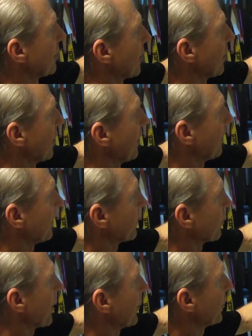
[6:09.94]

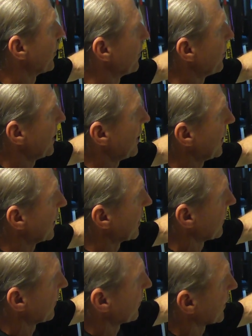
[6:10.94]
rather than being
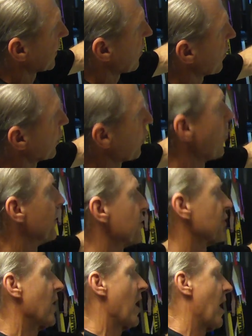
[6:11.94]
on one
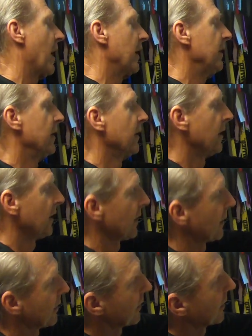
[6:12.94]
side,
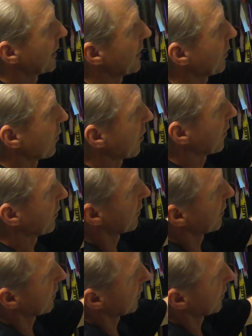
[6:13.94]
they are